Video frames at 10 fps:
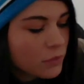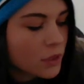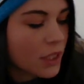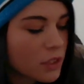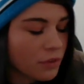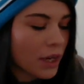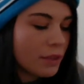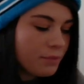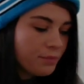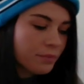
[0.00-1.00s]
So that's
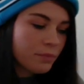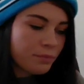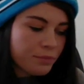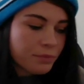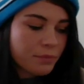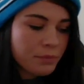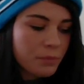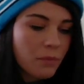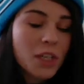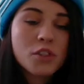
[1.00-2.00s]
fine.
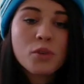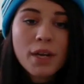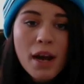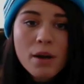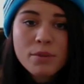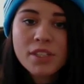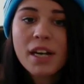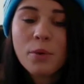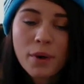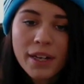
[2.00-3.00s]
So now I'm just
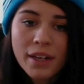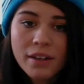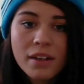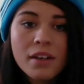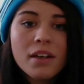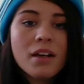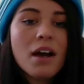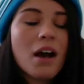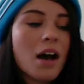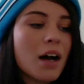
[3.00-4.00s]
kind of waiting
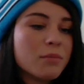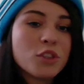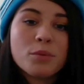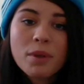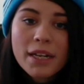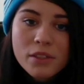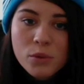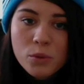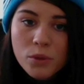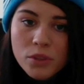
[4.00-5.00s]
to apply to
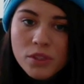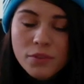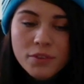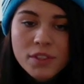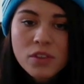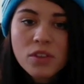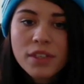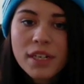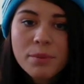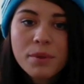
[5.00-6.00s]
schools for physical
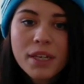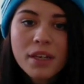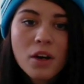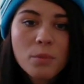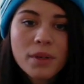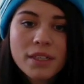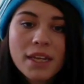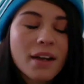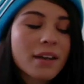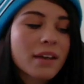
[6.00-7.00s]
therapy, hoping
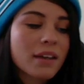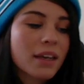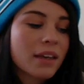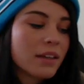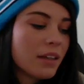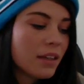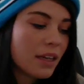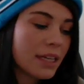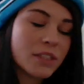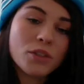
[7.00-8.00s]
that I can get
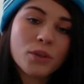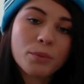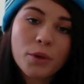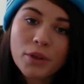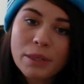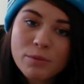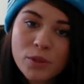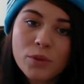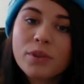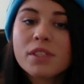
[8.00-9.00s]
into a program
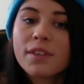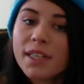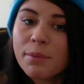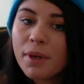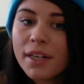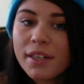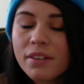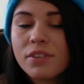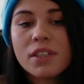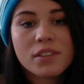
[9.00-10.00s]
soon. It's very
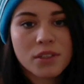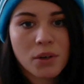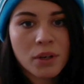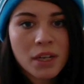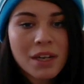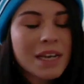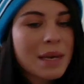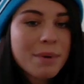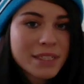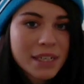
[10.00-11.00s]
competitive, so
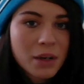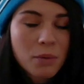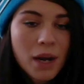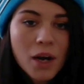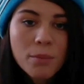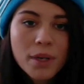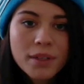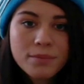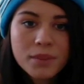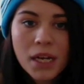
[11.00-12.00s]
it may take a while,
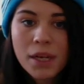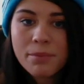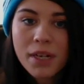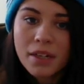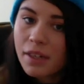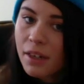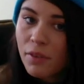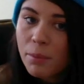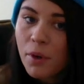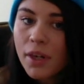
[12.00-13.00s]
but I'm not going to give
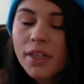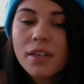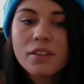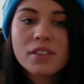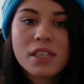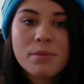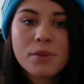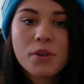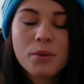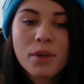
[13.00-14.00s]
up on it. I'll just keep
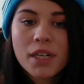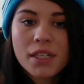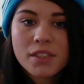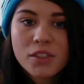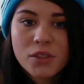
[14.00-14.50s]
doing what I need to